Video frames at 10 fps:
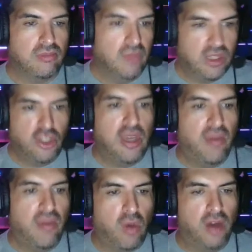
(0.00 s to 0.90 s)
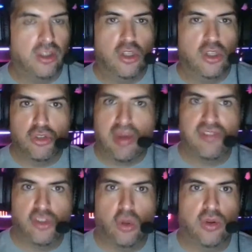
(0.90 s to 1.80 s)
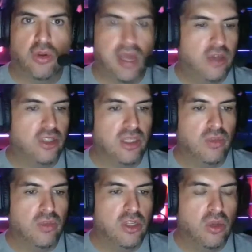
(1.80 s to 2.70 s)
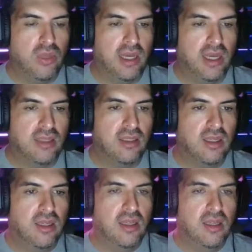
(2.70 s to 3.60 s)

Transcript: you have water. You also have solar energy. We know that the